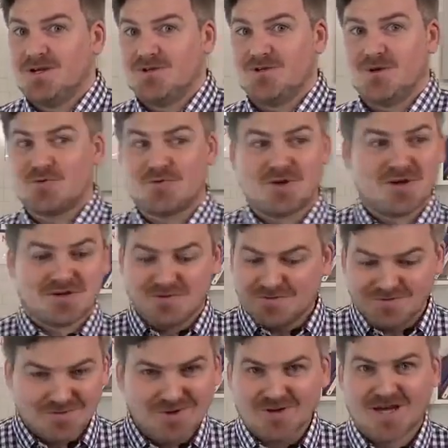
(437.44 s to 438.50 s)
Don't
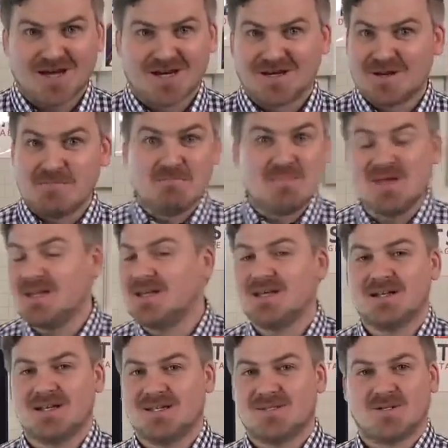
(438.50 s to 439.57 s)
look at it and
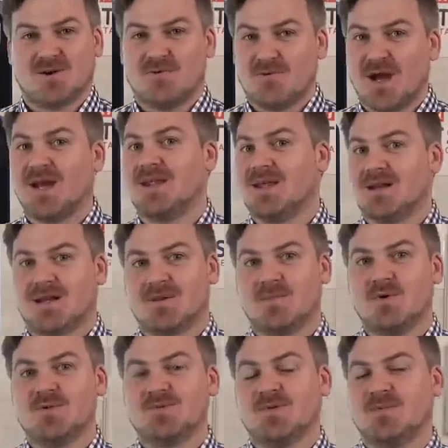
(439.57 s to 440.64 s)
immediately start writing like
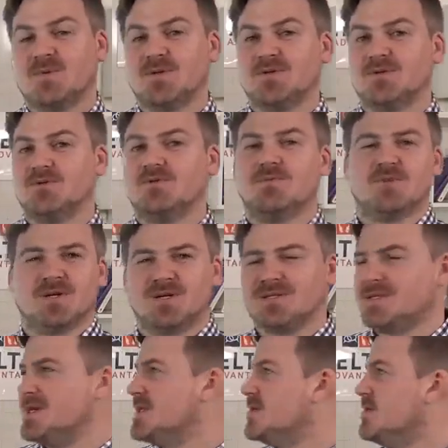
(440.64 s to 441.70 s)
most people do, because
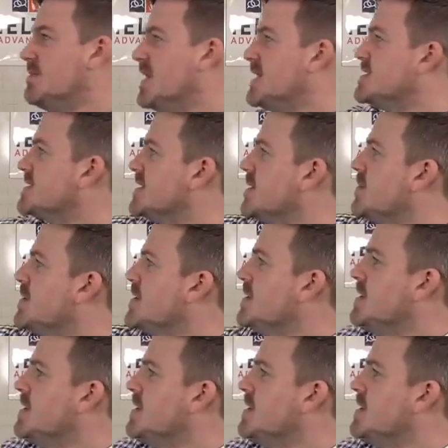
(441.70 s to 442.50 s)
then you'll mess it up.